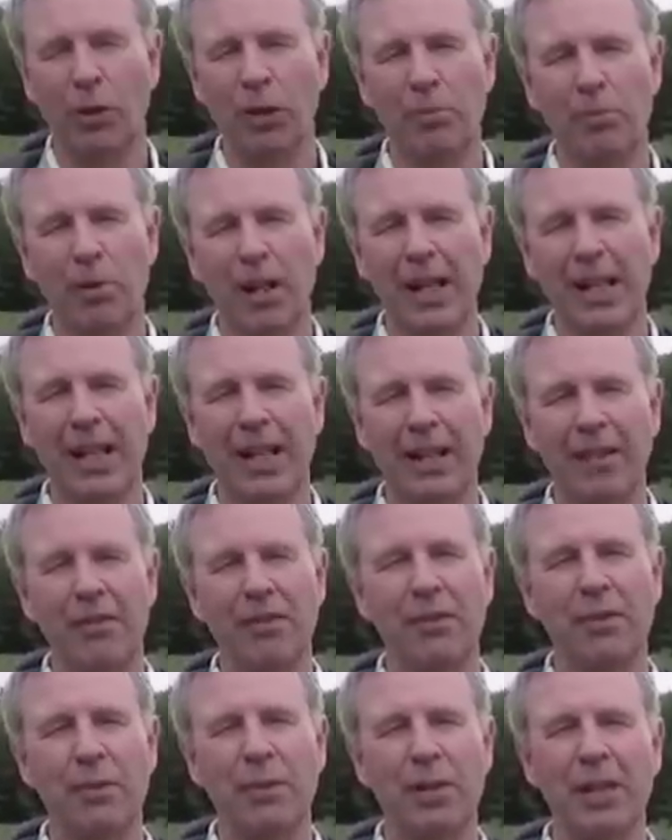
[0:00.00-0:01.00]
One bite out of
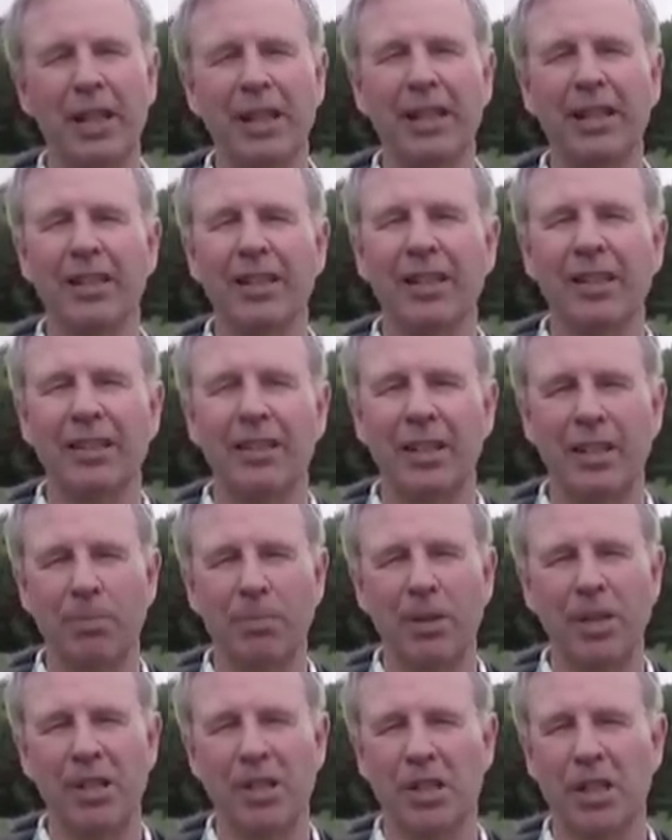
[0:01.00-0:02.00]
three
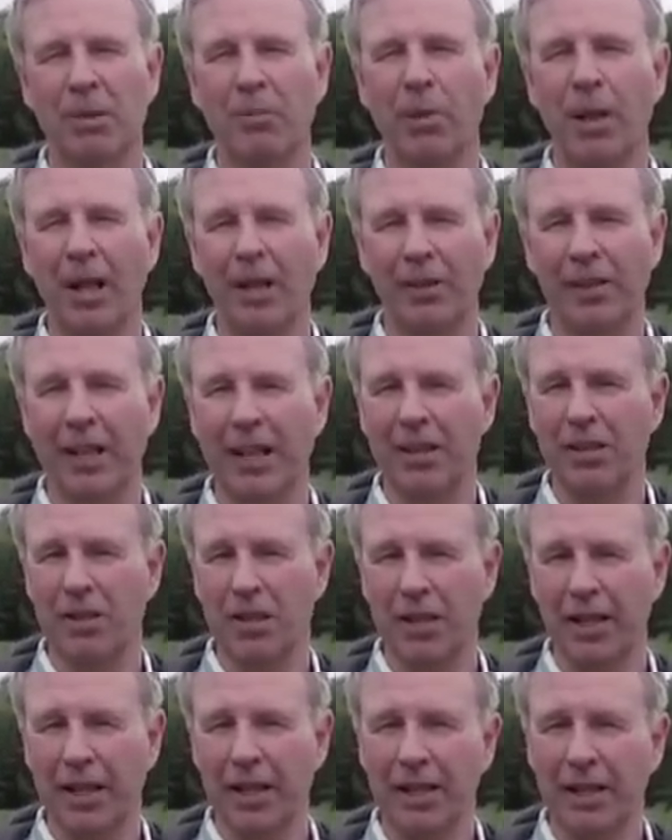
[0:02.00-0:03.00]
depends on
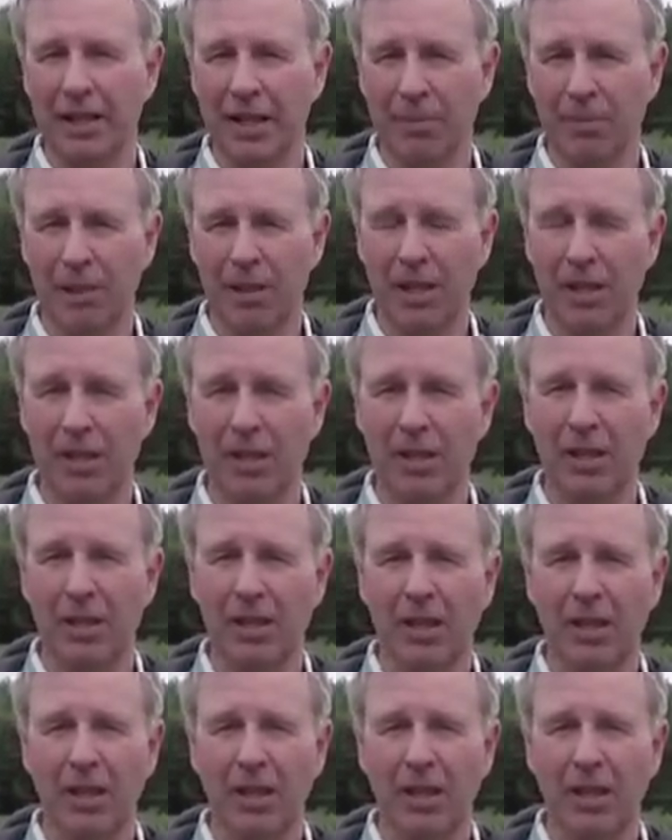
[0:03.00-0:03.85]
pollinators like honeybees.